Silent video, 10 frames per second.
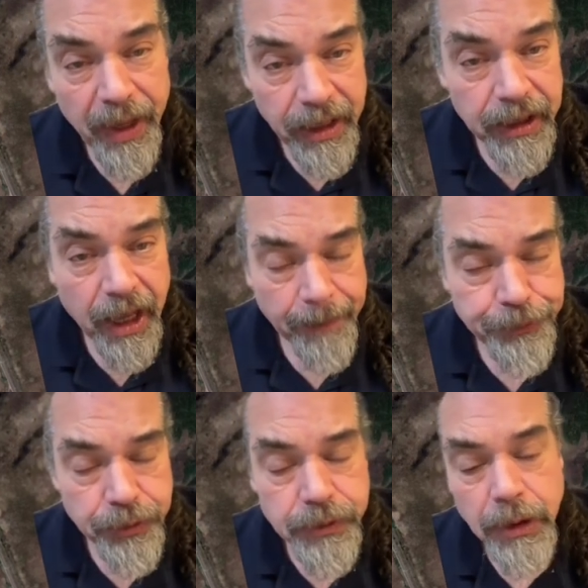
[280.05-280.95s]

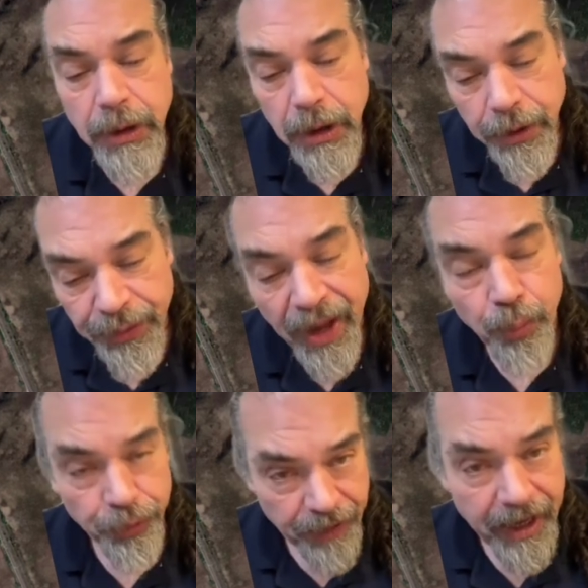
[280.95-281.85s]
helicopters that
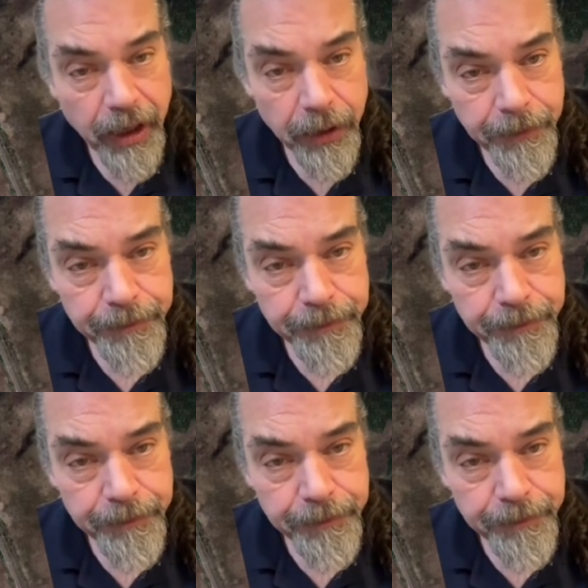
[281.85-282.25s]
were there,